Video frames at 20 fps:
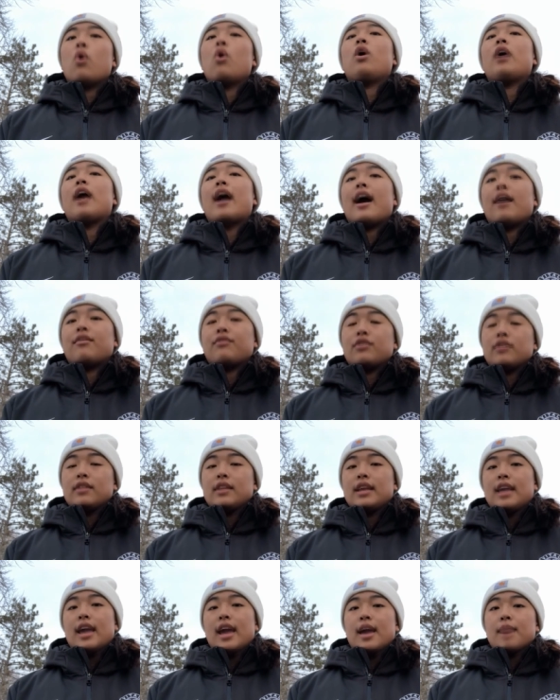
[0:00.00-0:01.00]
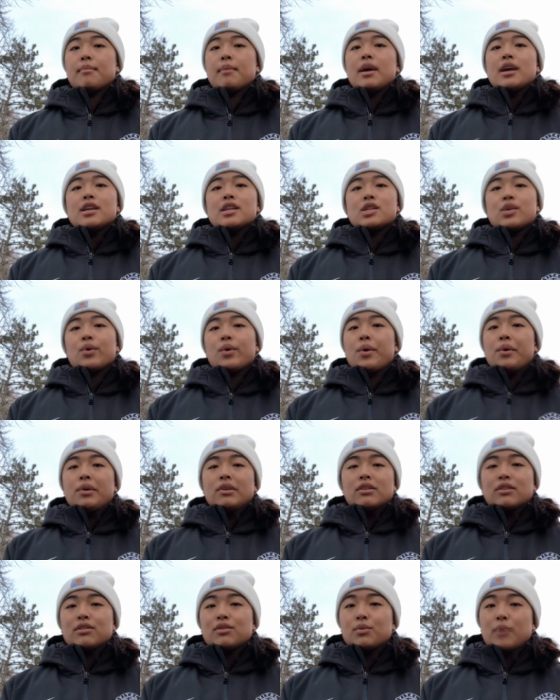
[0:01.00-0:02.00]
or after the game, so we
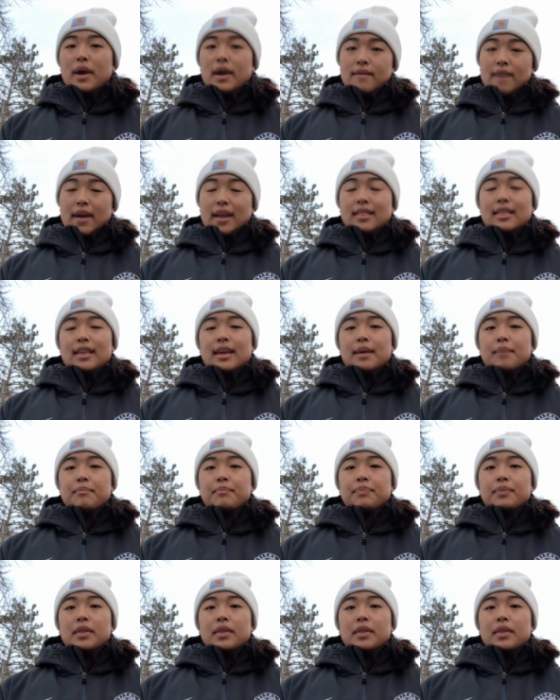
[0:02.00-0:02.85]
would just wave at them.